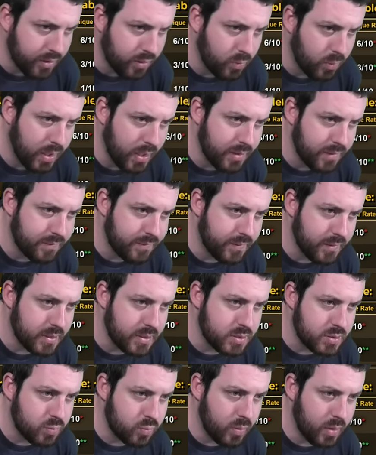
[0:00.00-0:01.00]
wave
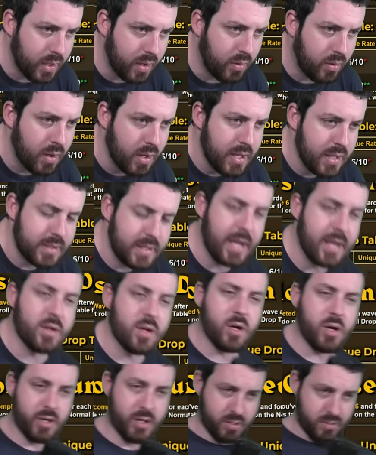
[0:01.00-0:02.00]
as well. Yeah, you
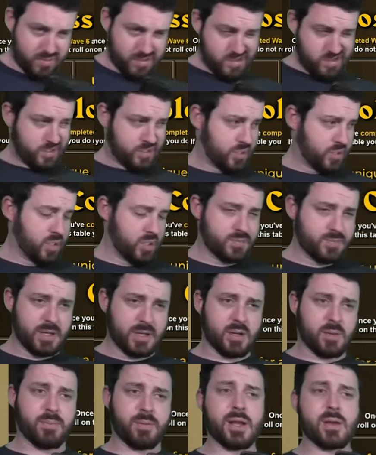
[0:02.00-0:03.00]
gotta, excuse me,
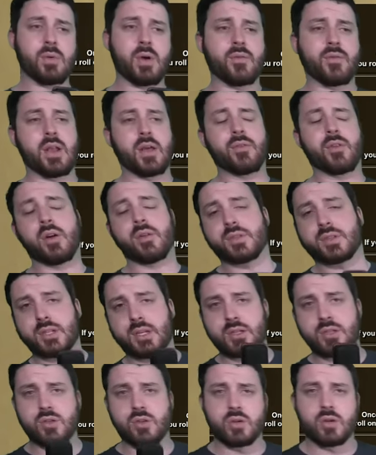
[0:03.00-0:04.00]
complete wave eleven,
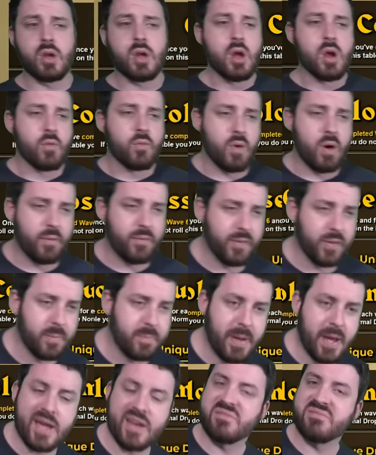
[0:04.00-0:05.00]
obviously, to roll for the
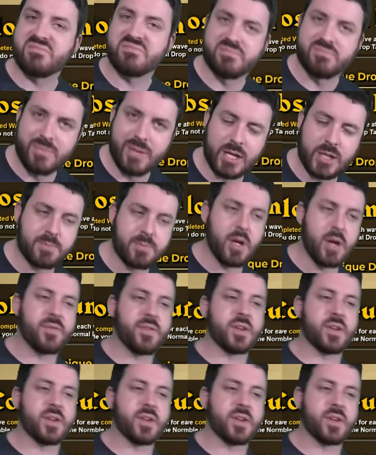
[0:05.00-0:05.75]
pet. Makes perfect